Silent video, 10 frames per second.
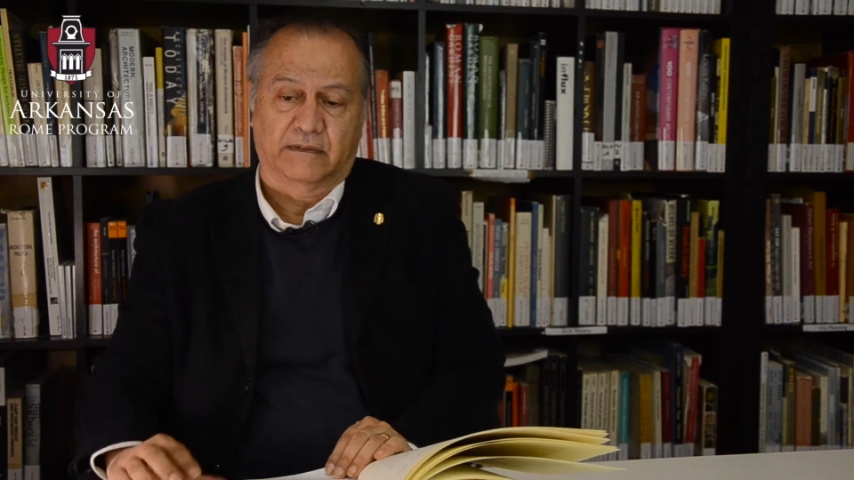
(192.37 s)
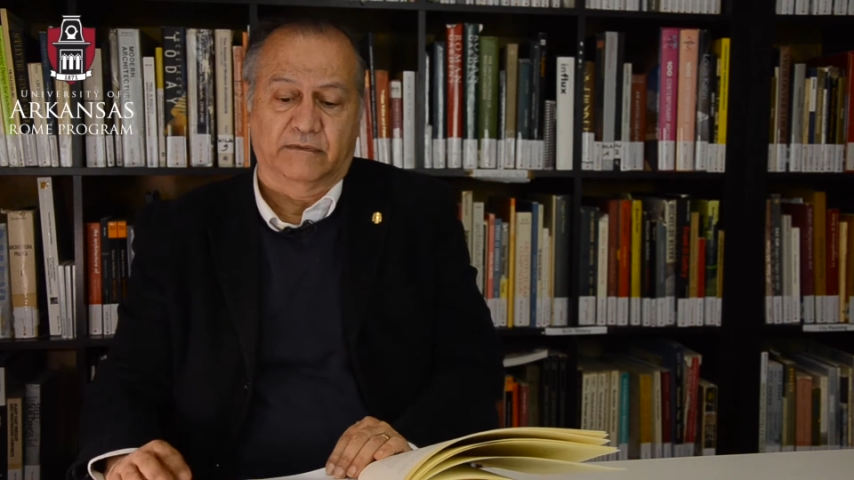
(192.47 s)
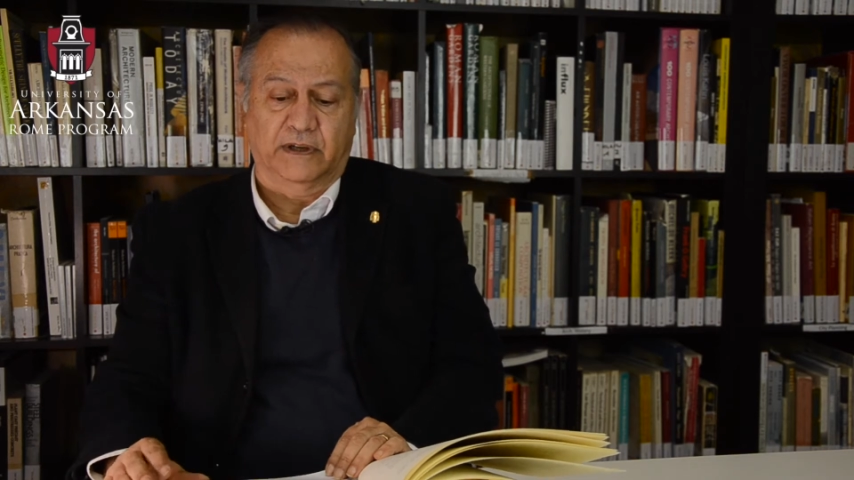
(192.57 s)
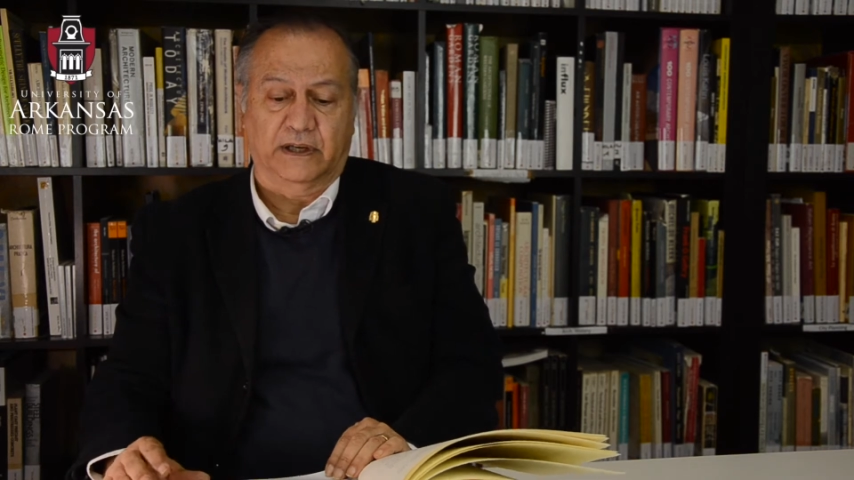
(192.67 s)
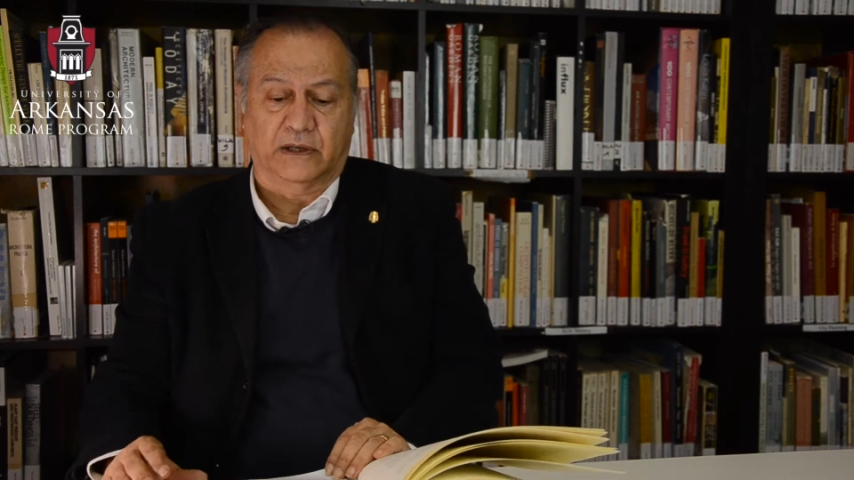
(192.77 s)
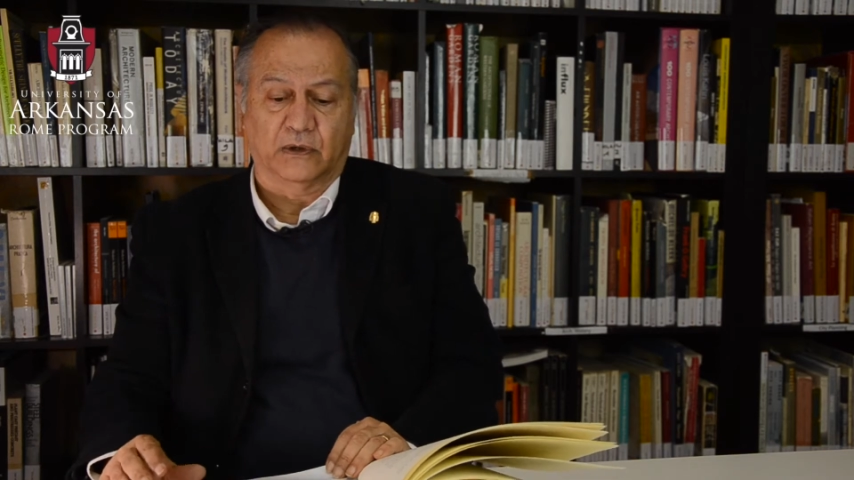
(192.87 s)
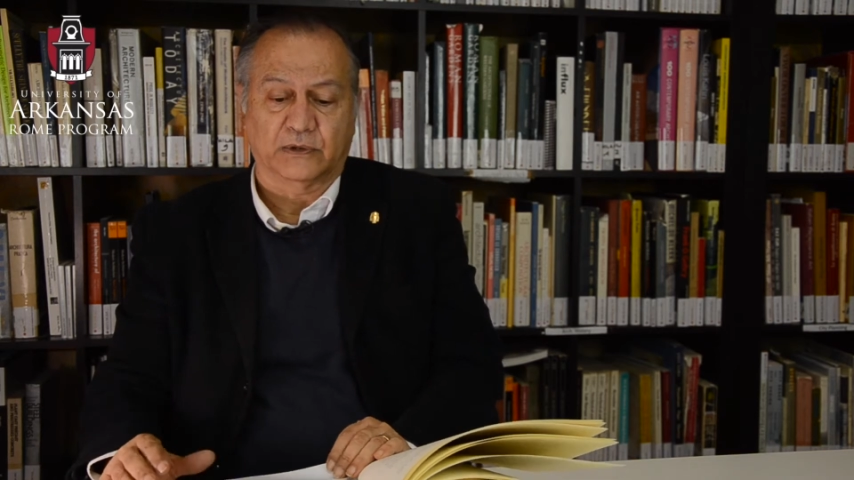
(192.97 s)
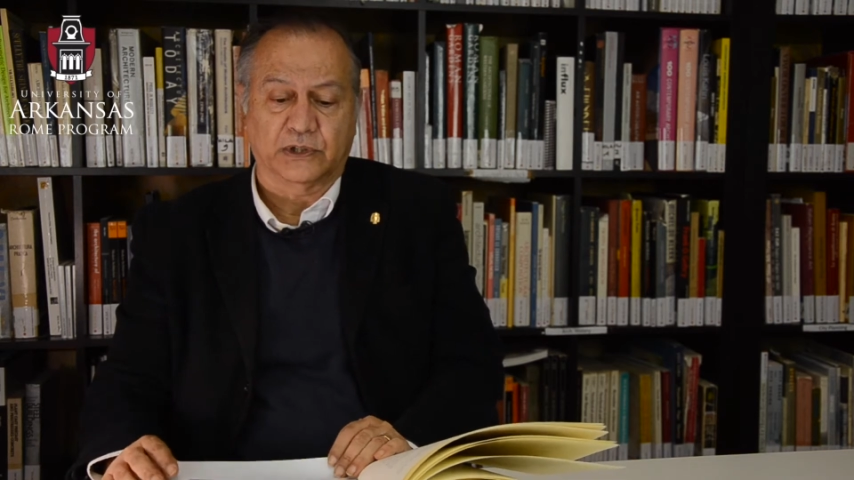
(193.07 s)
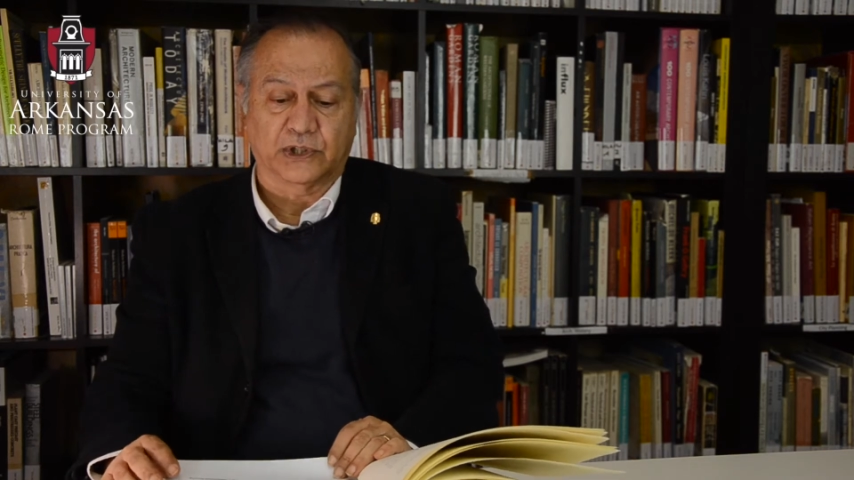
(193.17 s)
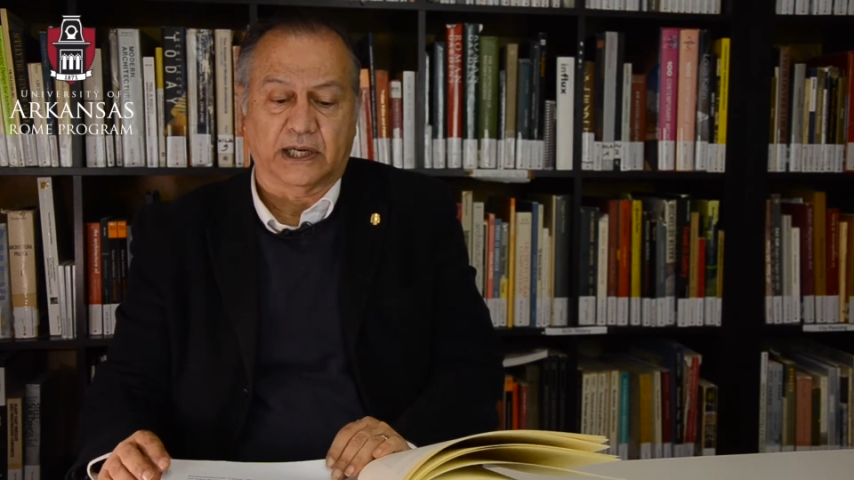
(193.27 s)
very close to
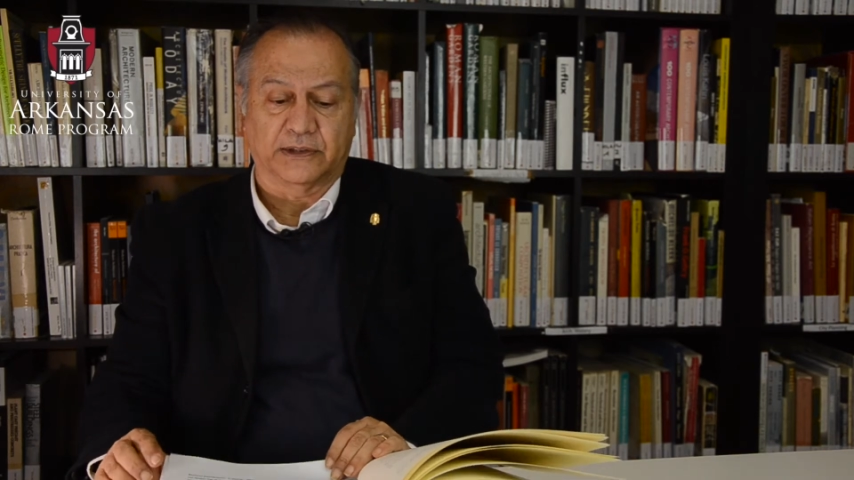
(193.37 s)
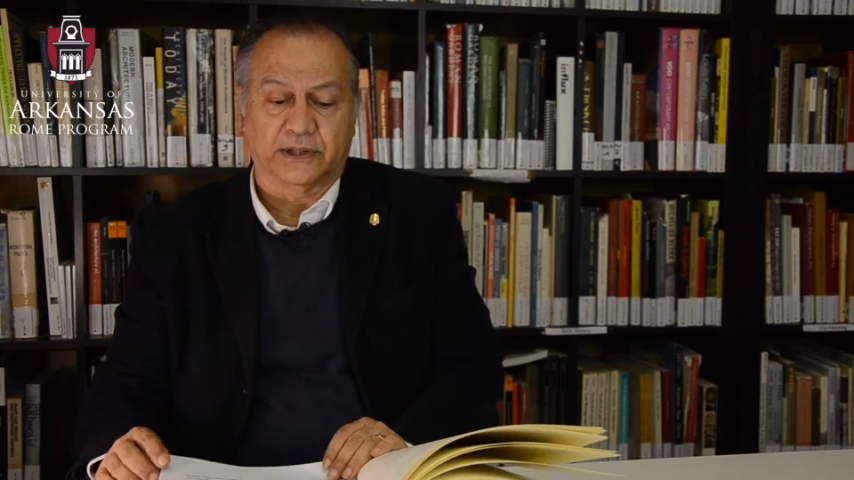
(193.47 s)
each other,